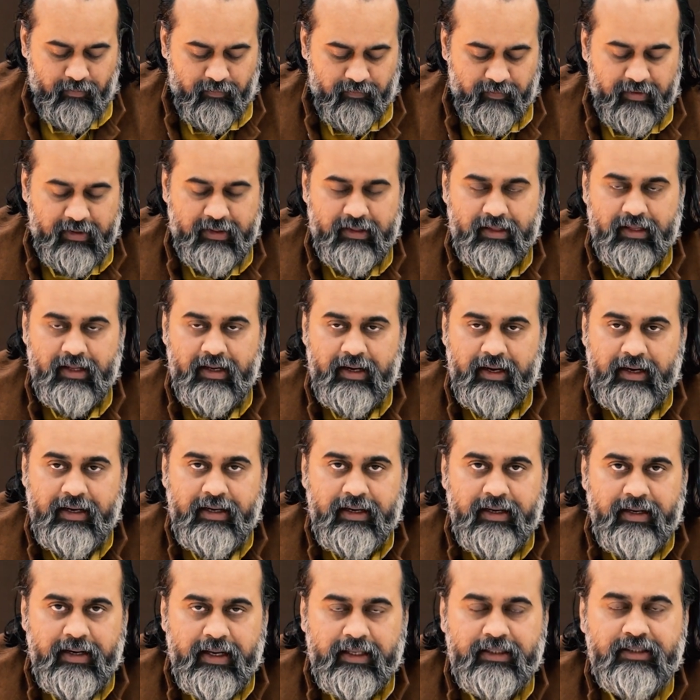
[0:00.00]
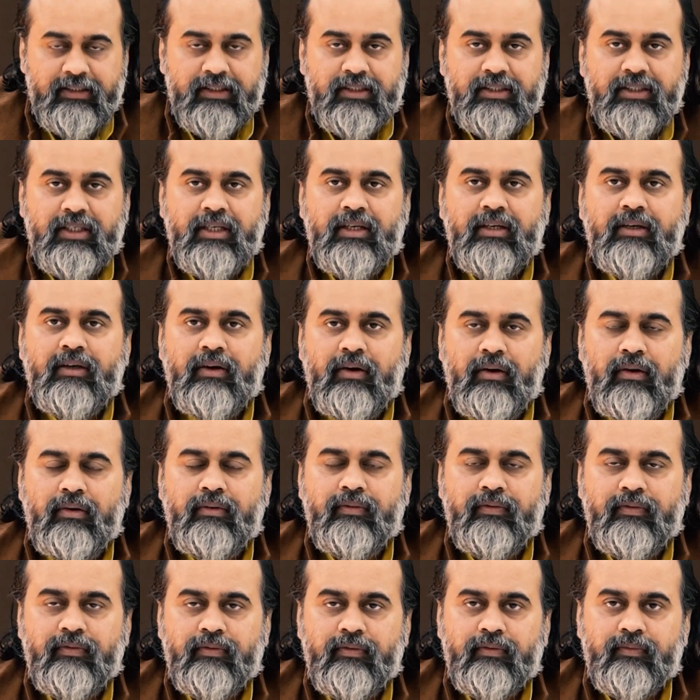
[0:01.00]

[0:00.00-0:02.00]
with the intention of